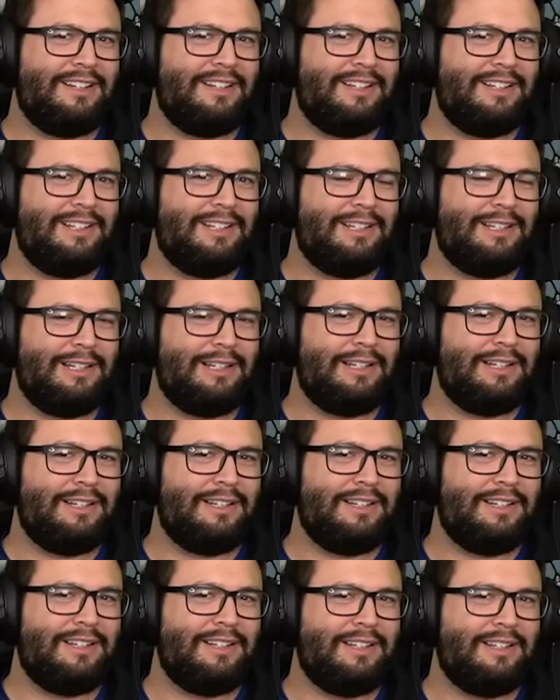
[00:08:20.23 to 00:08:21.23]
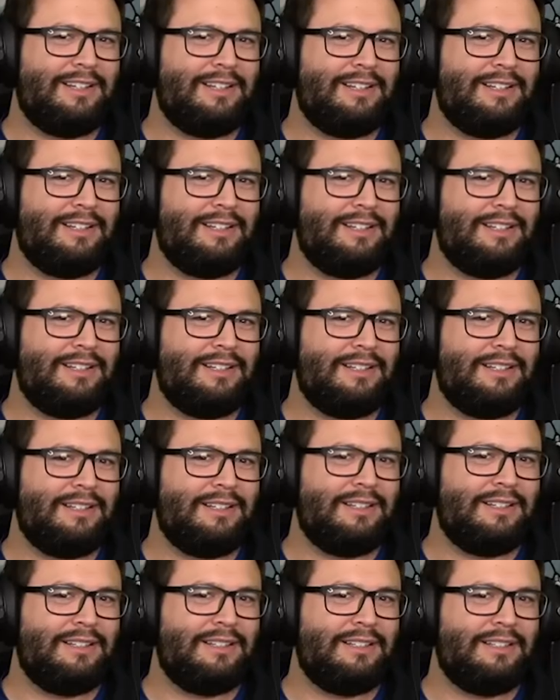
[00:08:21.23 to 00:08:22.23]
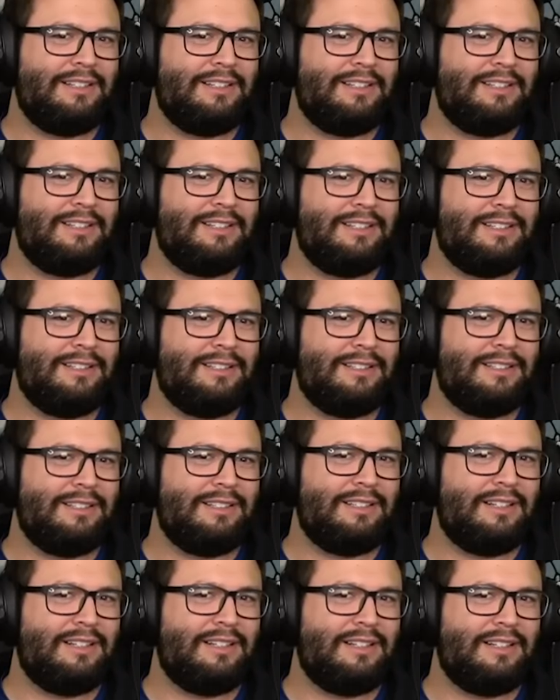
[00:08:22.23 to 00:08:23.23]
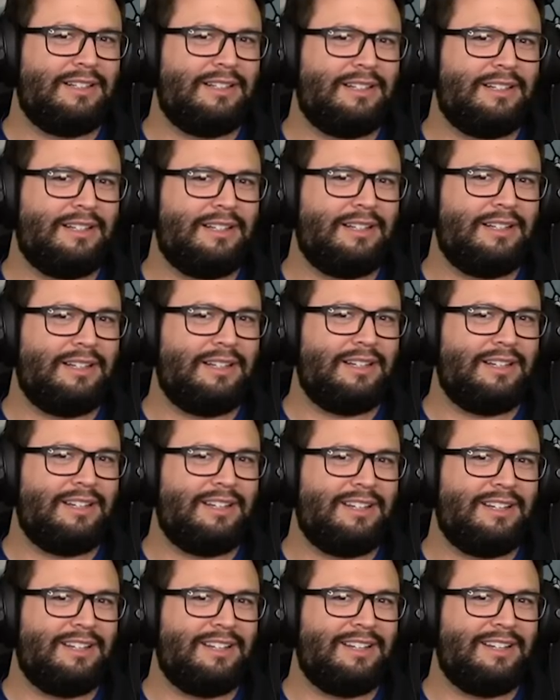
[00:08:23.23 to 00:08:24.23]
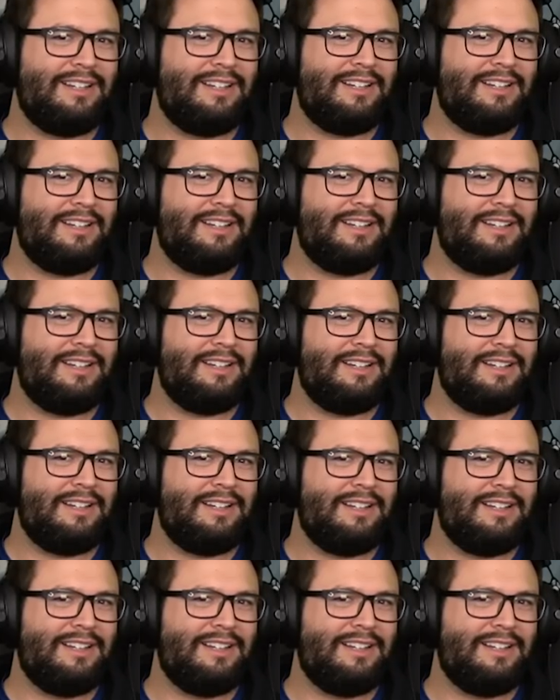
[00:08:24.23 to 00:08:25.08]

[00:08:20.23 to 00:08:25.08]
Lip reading: No words are spoken by the person on screen.